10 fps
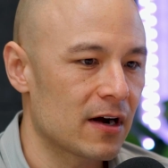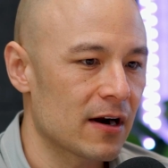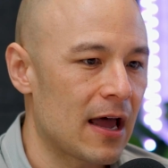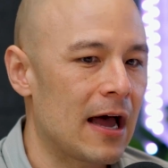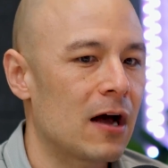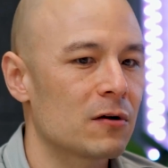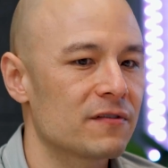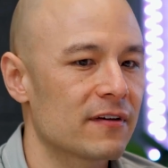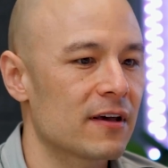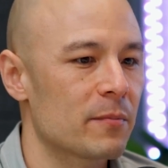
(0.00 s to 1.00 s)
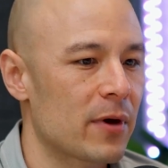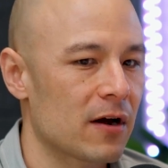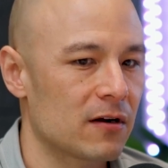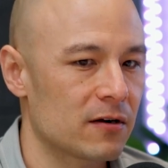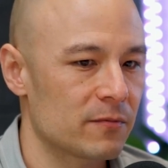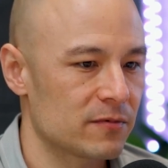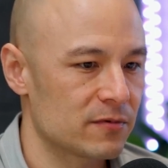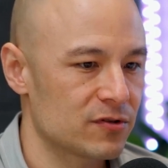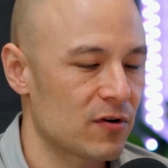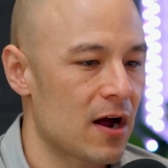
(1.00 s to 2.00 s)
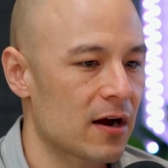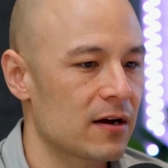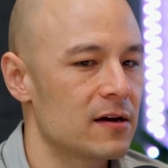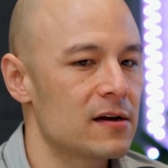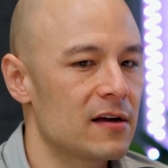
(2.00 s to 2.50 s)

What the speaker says: on how to get back on track